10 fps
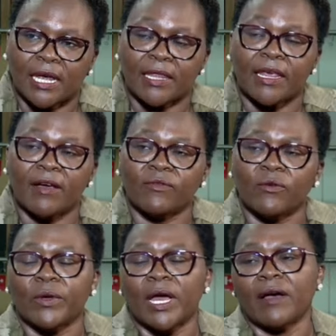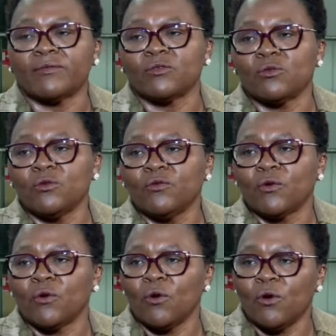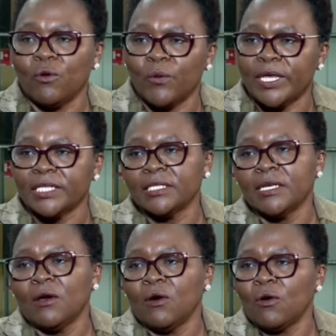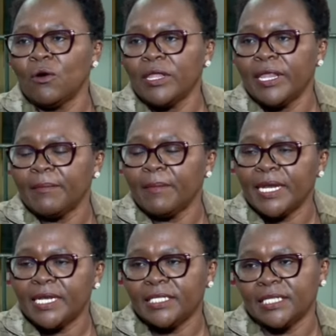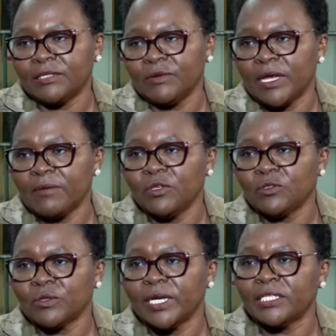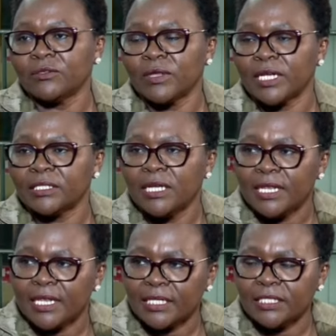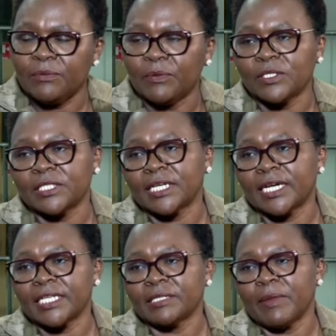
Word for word: And therefore, we have to look for all ways, all the monies that we are able to get, so that that depositor gets